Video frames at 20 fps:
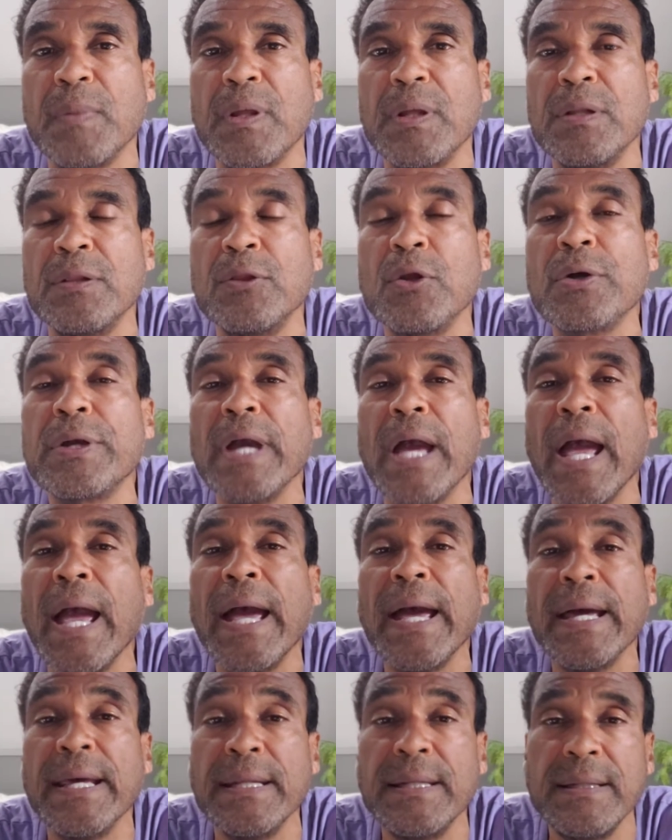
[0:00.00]
look
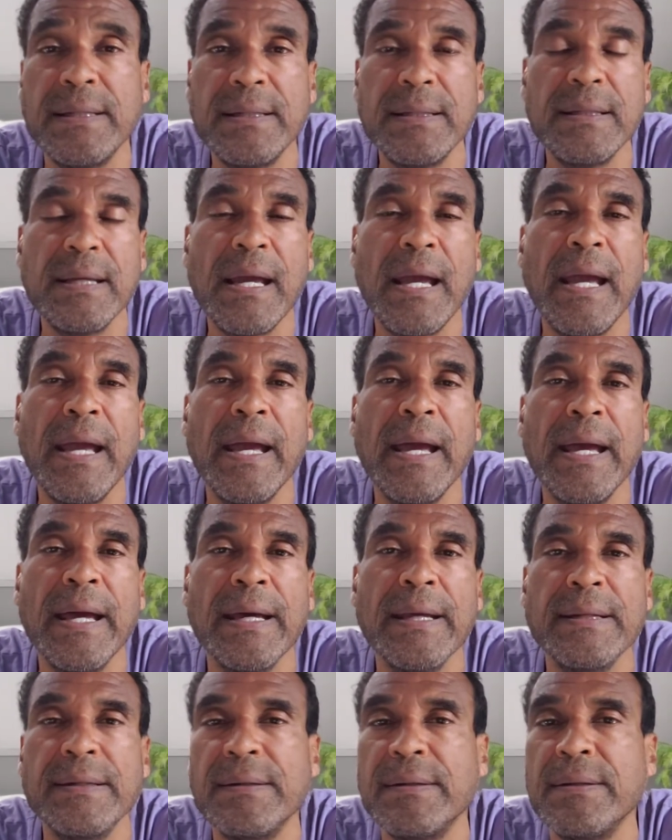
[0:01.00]
ahead
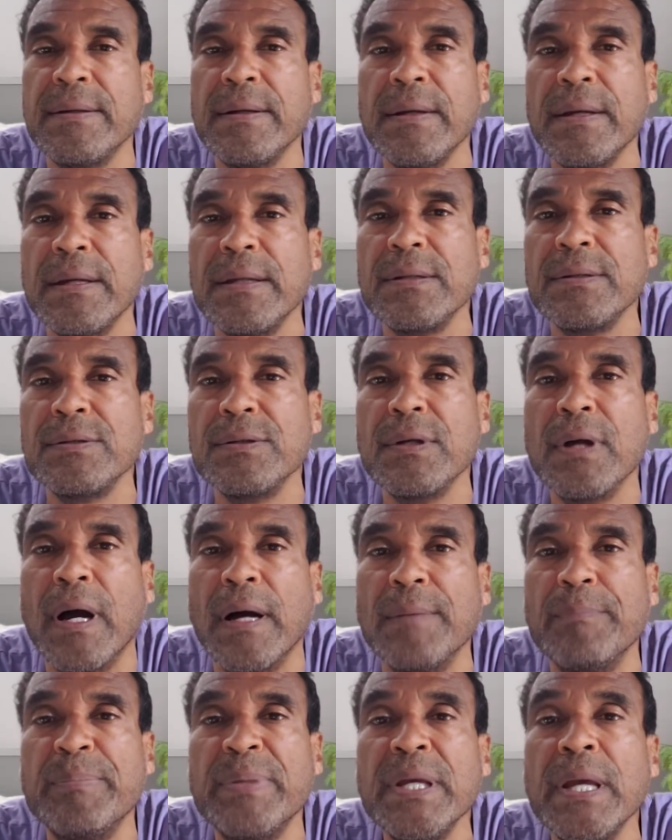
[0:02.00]
and
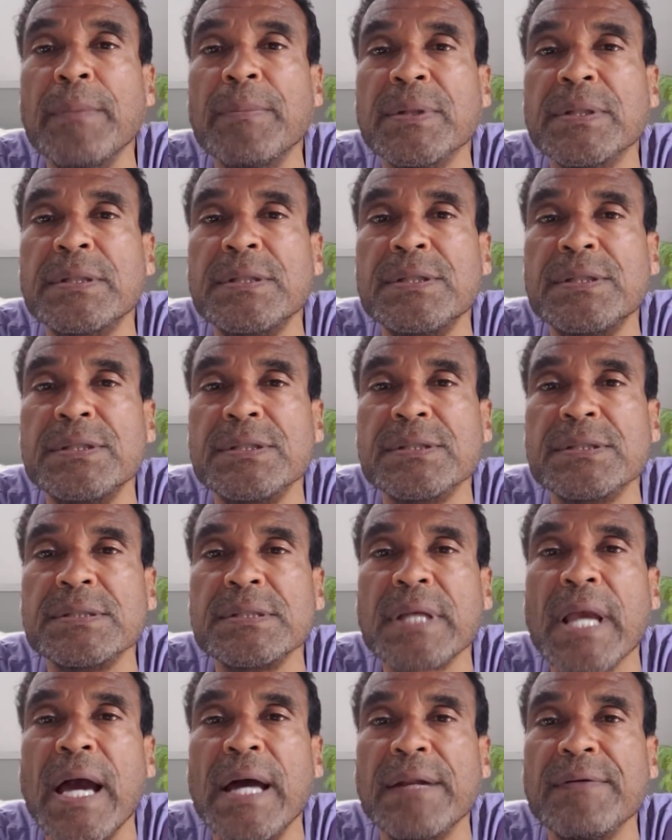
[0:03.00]
be able to
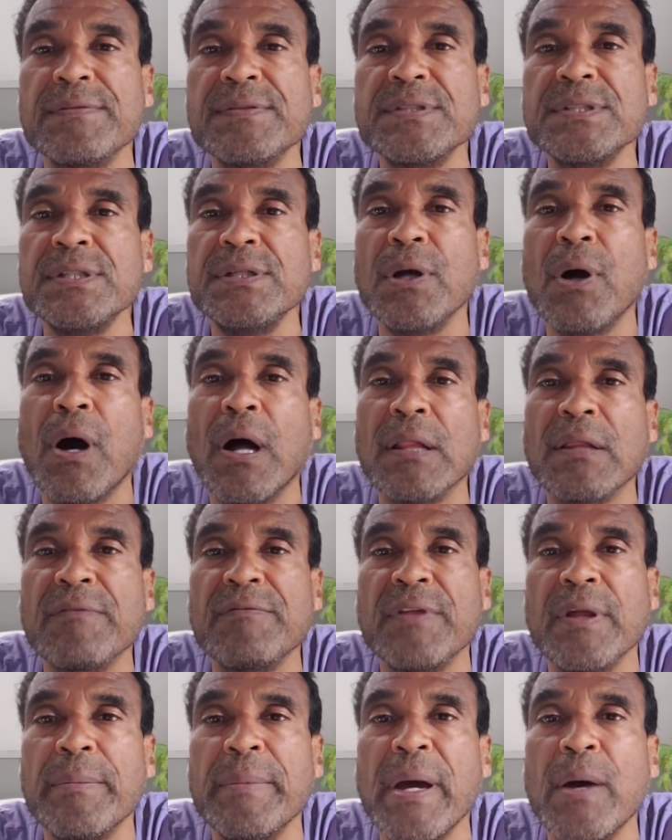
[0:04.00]
just kind of see all of
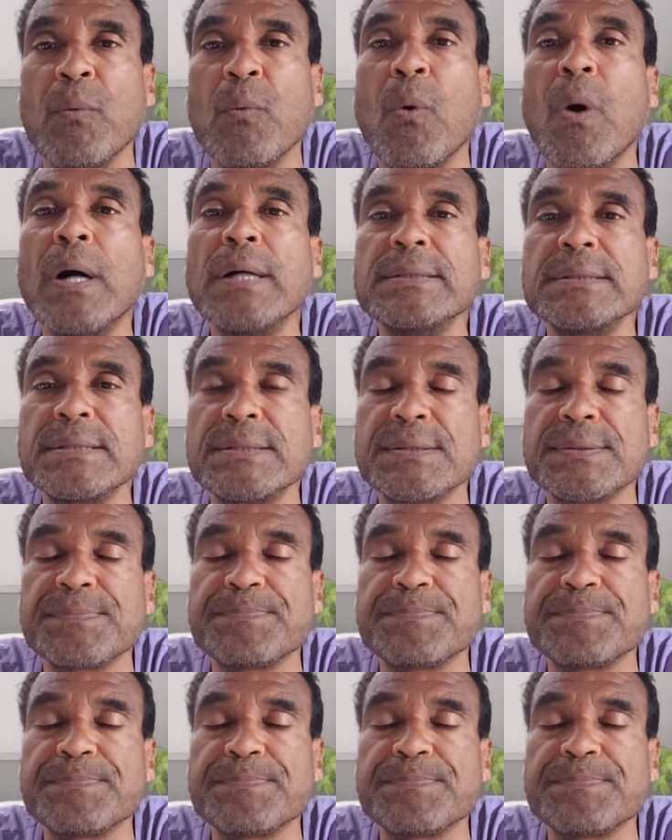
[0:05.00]
them at once.